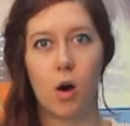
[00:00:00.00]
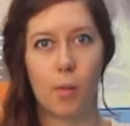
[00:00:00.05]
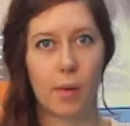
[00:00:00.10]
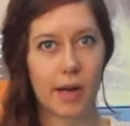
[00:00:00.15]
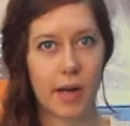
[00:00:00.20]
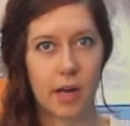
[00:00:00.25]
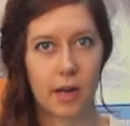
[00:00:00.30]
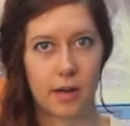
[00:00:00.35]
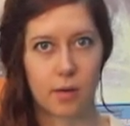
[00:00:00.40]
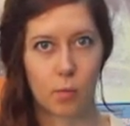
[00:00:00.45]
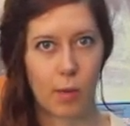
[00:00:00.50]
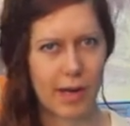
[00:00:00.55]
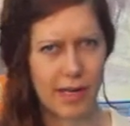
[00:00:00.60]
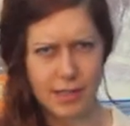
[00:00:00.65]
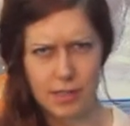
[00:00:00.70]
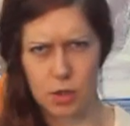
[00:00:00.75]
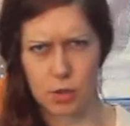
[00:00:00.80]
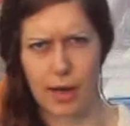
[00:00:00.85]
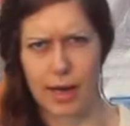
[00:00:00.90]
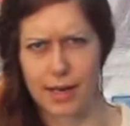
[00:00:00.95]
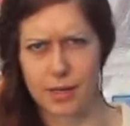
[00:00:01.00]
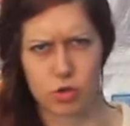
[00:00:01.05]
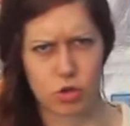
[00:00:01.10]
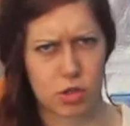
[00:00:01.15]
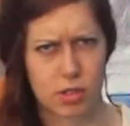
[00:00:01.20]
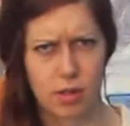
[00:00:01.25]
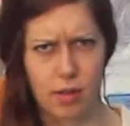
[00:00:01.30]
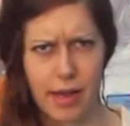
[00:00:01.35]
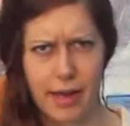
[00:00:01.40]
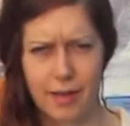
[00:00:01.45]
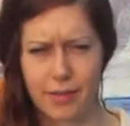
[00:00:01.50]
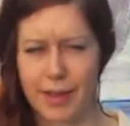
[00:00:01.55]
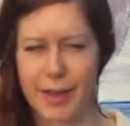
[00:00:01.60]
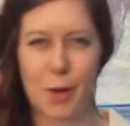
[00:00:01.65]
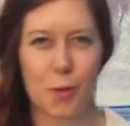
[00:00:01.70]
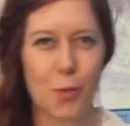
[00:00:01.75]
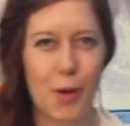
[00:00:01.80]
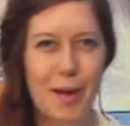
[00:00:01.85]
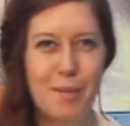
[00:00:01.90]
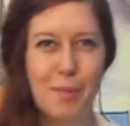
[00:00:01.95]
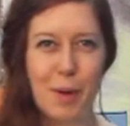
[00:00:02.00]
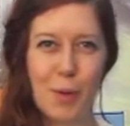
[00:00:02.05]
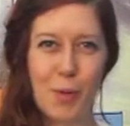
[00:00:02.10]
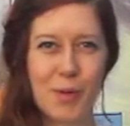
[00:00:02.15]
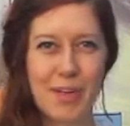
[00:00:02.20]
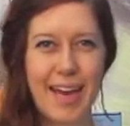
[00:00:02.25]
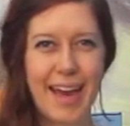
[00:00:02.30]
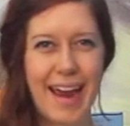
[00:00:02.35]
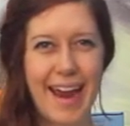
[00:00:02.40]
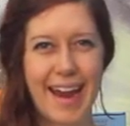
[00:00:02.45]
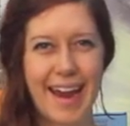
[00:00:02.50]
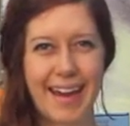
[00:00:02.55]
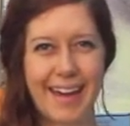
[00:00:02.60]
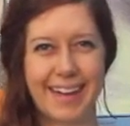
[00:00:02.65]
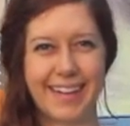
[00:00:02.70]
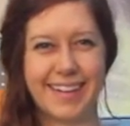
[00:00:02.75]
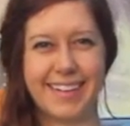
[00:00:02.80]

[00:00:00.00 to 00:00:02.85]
oh my god, wait, it's okay, it's just light, like a rainbow, yay!